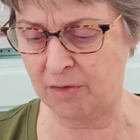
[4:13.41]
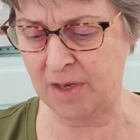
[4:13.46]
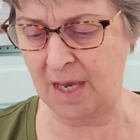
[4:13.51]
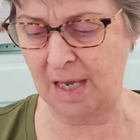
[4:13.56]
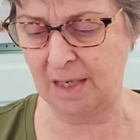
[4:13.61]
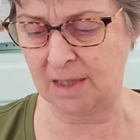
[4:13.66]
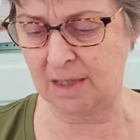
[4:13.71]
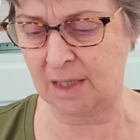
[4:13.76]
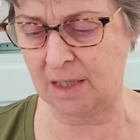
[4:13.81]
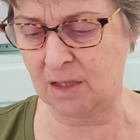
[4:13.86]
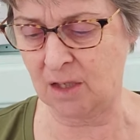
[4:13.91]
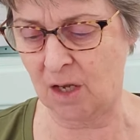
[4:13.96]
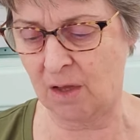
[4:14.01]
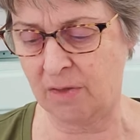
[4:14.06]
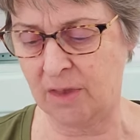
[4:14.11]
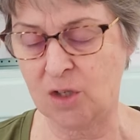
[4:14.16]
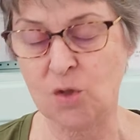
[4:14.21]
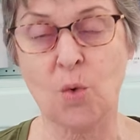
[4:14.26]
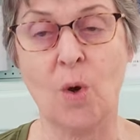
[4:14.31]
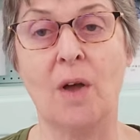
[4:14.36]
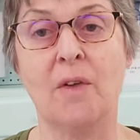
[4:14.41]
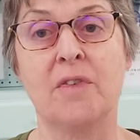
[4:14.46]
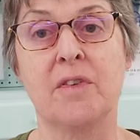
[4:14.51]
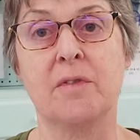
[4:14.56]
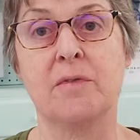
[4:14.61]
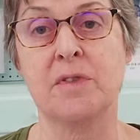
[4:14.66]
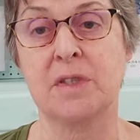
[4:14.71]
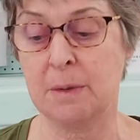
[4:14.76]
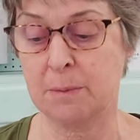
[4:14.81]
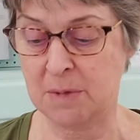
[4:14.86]
Yes, it's on the 12th
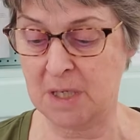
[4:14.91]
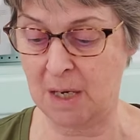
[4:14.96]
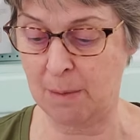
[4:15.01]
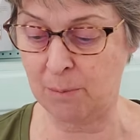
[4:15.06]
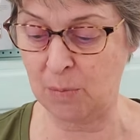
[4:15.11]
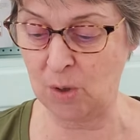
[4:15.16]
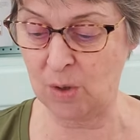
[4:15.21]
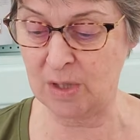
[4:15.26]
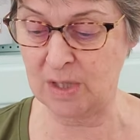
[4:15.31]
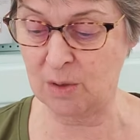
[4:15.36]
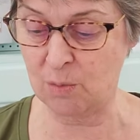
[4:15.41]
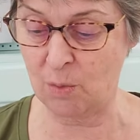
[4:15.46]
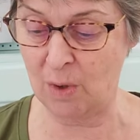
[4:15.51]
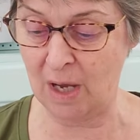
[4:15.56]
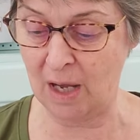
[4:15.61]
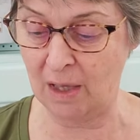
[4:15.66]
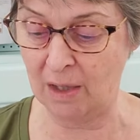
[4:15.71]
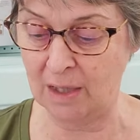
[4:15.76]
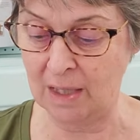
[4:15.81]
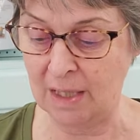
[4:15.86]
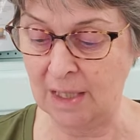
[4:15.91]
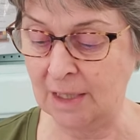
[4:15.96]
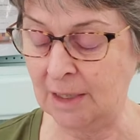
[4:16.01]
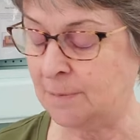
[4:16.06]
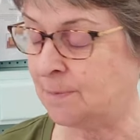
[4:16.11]
of September as well.